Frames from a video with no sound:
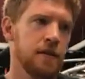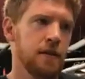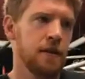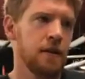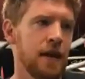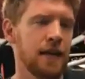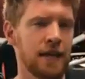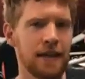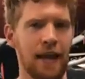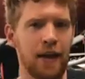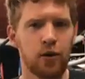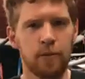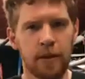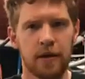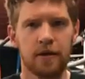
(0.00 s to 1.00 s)
kind of
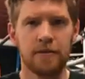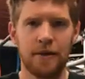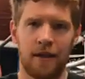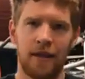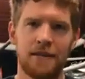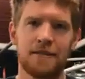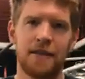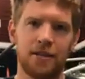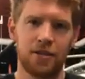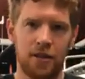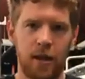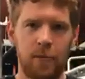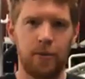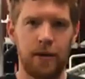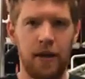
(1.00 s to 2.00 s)
lighter beers. I like session
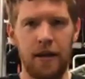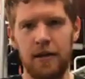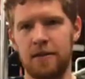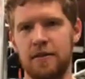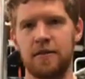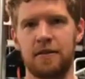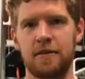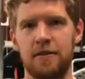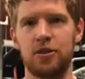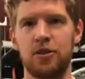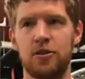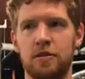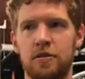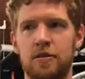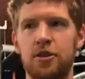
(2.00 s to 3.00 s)
IPAs.
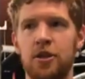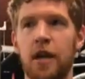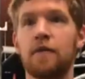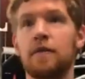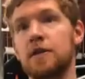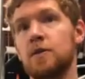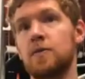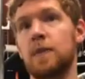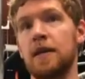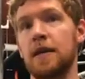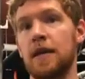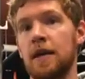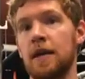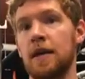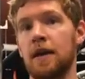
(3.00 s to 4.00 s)
Generally
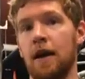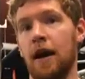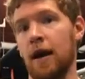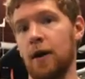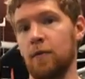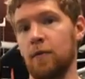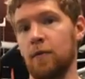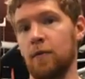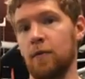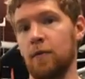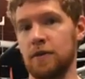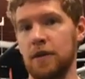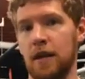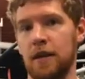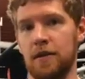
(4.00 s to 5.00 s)
speaking, I will
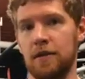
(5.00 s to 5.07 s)
take a